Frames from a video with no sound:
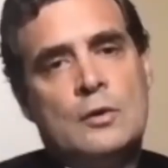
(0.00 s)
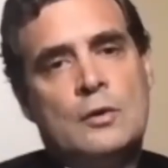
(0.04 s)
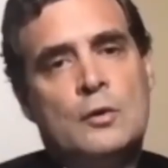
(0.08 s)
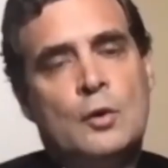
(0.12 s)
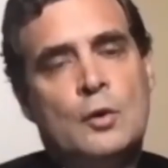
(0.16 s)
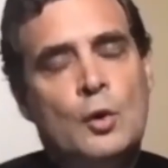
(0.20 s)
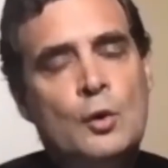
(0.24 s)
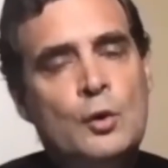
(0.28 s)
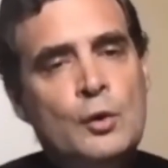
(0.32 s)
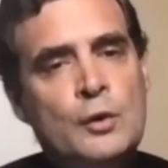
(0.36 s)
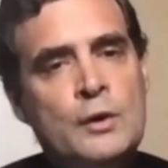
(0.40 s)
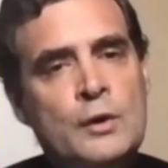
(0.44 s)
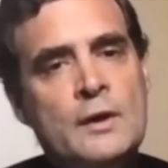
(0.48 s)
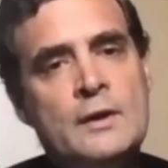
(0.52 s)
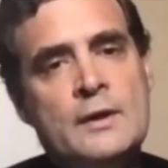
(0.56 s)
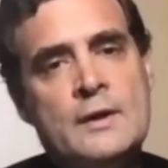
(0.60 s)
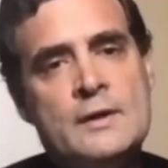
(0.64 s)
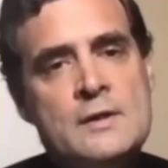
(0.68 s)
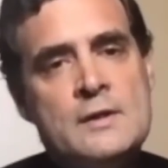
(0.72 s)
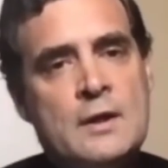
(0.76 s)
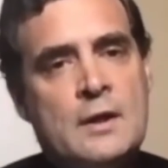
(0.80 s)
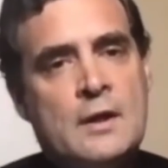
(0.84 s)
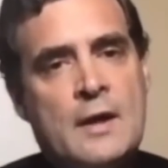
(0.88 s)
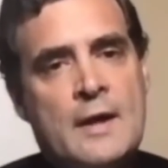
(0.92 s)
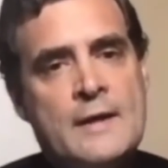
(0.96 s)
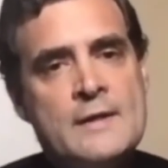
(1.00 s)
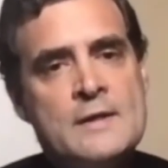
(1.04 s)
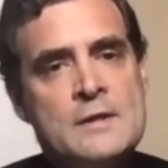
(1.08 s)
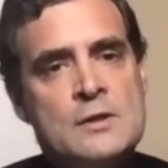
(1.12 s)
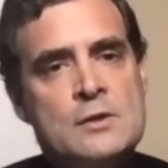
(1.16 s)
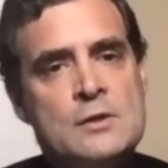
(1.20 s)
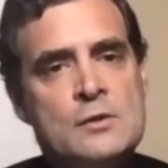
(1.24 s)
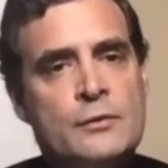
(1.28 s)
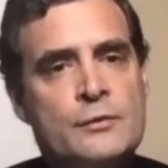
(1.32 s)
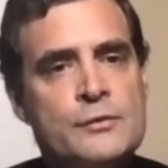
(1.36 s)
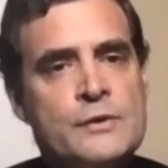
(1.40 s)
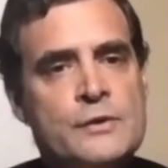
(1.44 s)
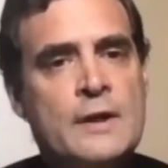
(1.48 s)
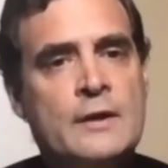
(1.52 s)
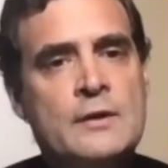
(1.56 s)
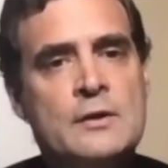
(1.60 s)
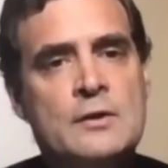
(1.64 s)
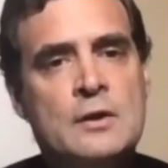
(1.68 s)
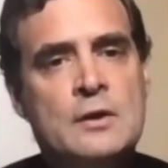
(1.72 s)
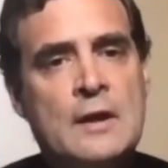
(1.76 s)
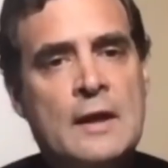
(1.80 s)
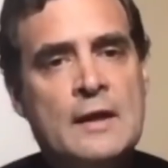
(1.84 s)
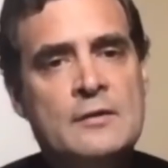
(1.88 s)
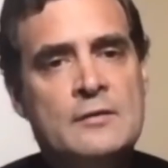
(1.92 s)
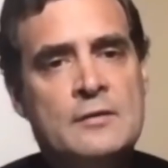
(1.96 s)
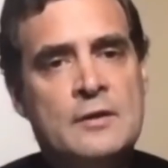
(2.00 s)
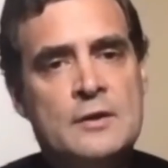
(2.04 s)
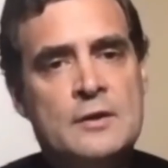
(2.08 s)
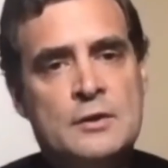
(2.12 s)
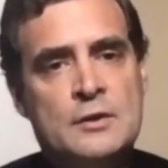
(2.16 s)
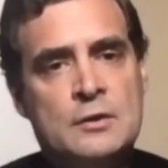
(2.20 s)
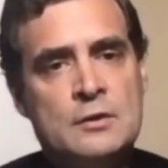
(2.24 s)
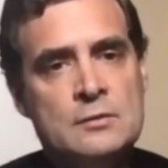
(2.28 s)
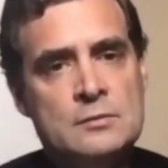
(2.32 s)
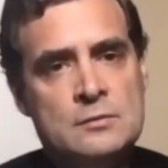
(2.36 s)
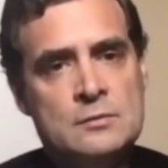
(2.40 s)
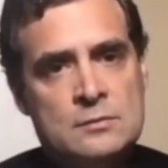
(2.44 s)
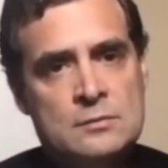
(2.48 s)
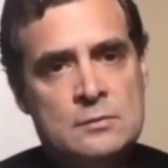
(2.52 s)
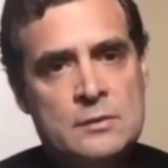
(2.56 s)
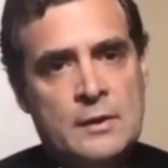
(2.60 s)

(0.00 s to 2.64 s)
Don't you think there's a crisis of centralization?